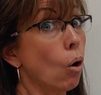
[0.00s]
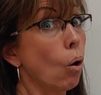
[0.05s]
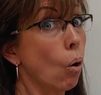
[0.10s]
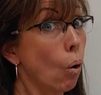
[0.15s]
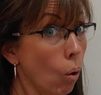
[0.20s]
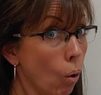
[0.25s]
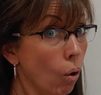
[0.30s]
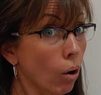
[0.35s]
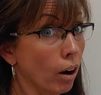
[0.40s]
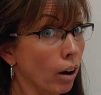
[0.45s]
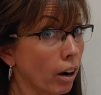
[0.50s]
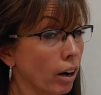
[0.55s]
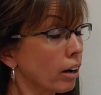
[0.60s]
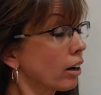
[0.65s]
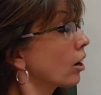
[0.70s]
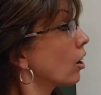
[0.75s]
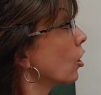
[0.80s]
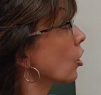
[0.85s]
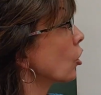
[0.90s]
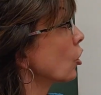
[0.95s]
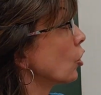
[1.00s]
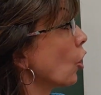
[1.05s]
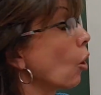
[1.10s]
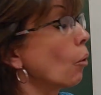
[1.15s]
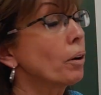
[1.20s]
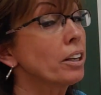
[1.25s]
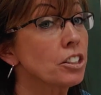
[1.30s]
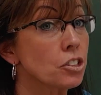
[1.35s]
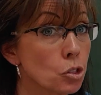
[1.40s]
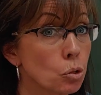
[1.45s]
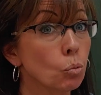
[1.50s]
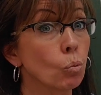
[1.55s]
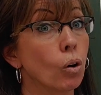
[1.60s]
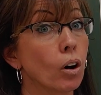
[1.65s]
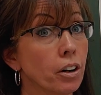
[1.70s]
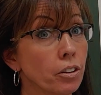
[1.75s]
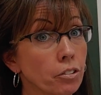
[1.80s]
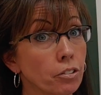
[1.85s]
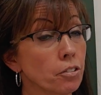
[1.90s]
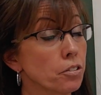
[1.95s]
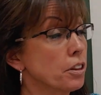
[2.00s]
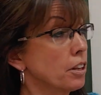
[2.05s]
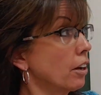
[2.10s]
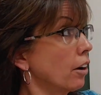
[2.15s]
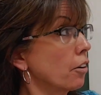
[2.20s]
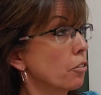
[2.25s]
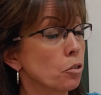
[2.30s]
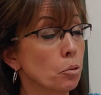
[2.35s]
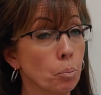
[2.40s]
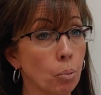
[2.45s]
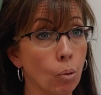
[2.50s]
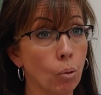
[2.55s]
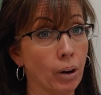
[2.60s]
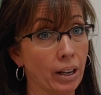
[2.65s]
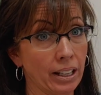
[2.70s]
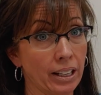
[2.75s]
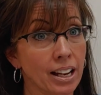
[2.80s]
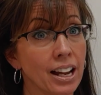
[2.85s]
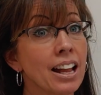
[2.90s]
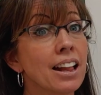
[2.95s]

or going to one or the other point.